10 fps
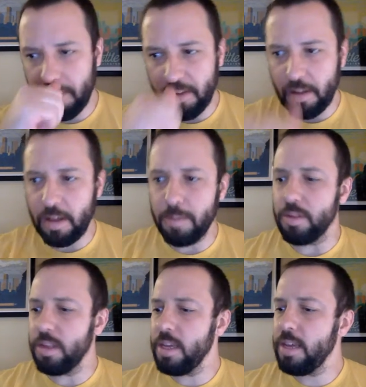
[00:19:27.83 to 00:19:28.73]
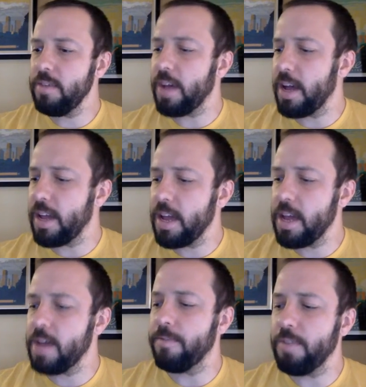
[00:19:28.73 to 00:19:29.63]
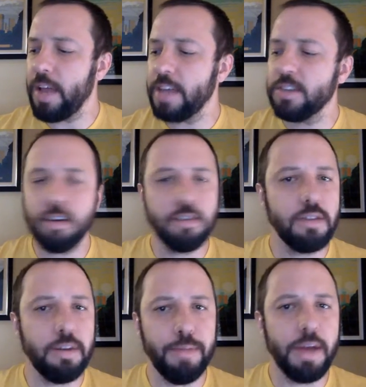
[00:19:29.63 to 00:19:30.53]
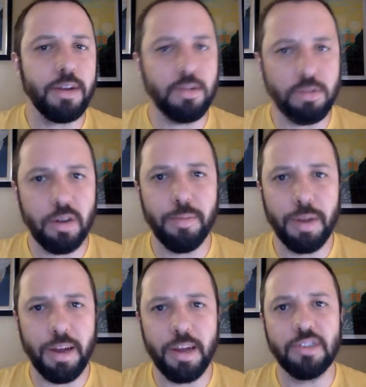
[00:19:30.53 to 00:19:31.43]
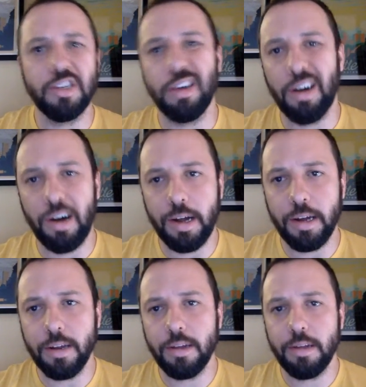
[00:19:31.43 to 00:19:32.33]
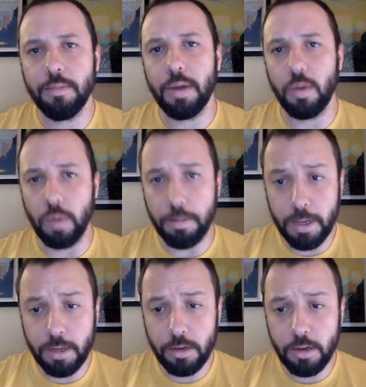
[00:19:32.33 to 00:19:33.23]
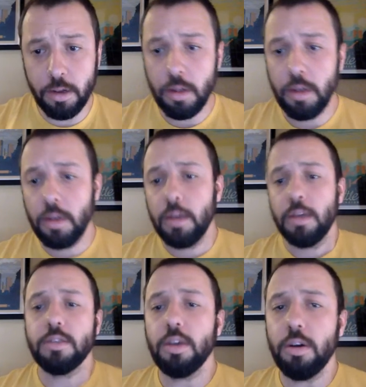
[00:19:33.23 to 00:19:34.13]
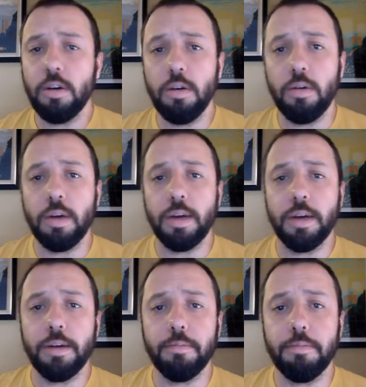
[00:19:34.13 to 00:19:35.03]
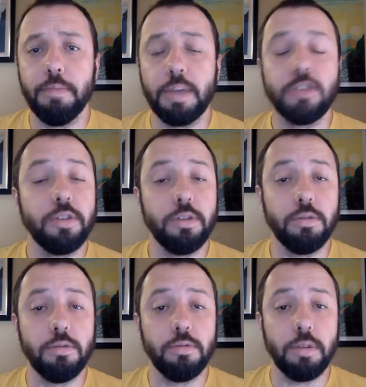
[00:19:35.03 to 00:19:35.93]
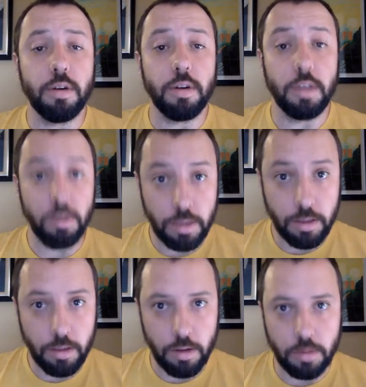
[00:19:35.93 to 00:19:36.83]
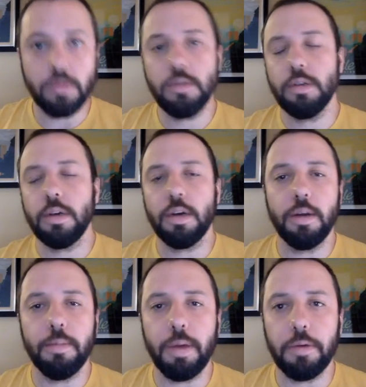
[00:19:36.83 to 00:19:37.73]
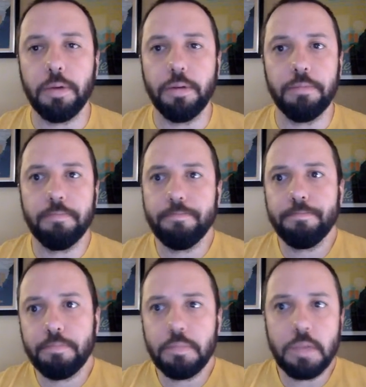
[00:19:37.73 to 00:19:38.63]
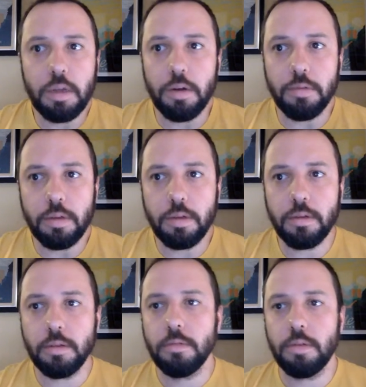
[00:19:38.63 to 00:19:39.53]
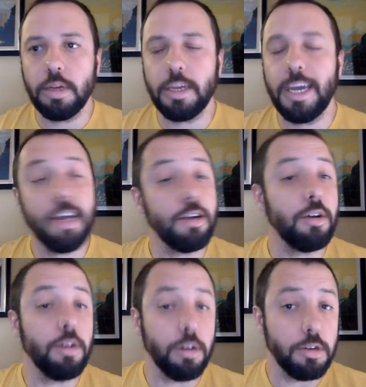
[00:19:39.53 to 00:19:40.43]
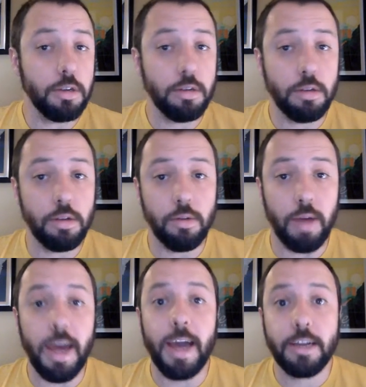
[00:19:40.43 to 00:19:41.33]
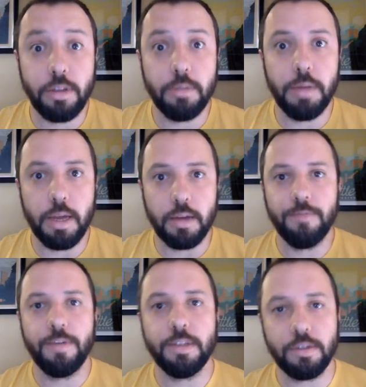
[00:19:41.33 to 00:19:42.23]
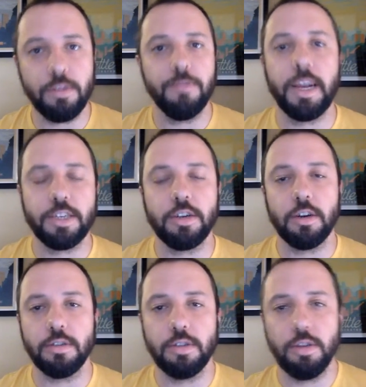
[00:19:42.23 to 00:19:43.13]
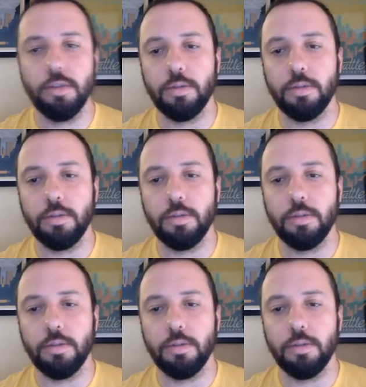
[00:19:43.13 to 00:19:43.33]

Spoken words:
I believe I have flashcards on medical terminology on my webpage, so make sure you are using those. I would, it can't hurt to actually make physical flashcards too.